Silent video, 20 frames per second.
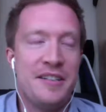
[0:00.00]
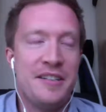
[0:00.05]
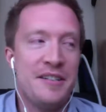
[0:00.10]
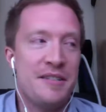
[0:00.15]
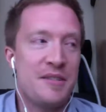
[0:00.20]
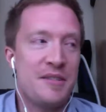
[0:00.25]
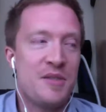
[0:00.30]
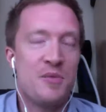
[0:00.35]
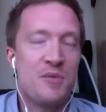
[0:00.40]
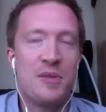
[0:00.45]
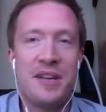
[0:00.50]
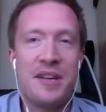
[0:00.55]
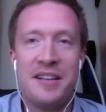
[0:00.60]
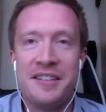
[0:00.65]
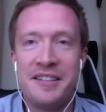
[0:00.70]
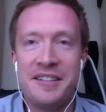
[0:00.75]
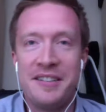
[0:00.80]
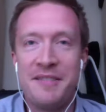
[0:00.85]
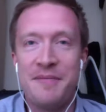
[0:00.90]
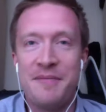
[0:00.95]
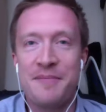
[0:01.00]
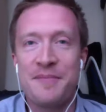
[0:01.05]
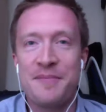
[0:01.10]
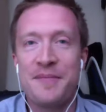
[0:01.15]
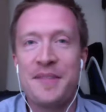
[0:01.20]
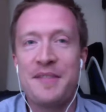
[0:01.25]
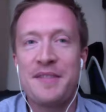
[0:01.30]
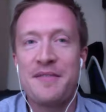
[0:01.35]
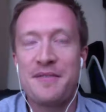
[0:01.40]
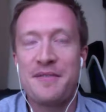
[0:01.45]
Sweden,
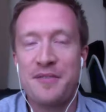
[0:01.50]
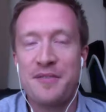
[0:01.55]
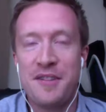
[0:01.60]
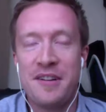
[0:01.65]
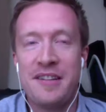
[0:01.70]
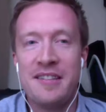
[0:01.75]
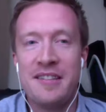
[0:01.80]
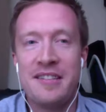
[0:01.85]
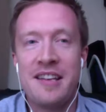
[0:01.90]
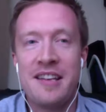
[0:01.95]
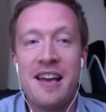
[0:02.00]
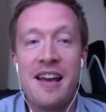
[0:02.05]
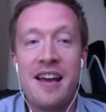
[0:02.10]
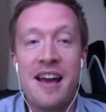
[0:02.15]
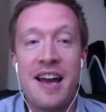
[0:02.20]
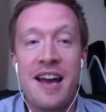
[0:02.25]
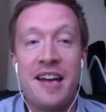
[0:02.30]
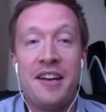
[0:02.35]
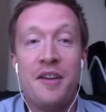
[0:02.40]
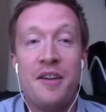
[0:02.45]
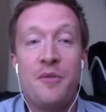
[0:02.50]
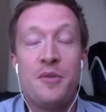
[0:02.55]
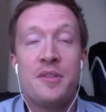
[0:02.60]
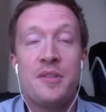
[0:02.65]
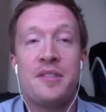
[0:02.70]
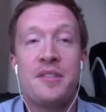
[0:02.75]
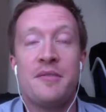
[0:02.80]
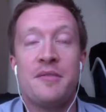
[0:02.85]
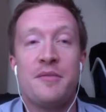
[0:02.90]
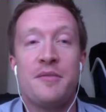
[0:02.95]
France, and I
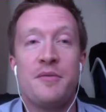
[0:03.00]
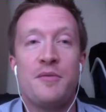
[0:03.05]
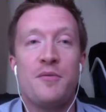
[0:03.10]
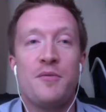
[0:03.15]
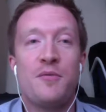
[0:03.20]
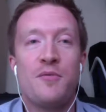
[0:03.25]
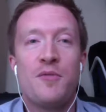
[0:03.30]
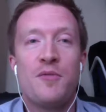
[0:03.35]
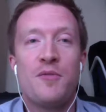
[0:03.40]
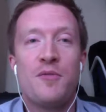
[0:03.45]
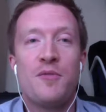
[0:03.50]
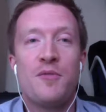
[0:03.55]
was really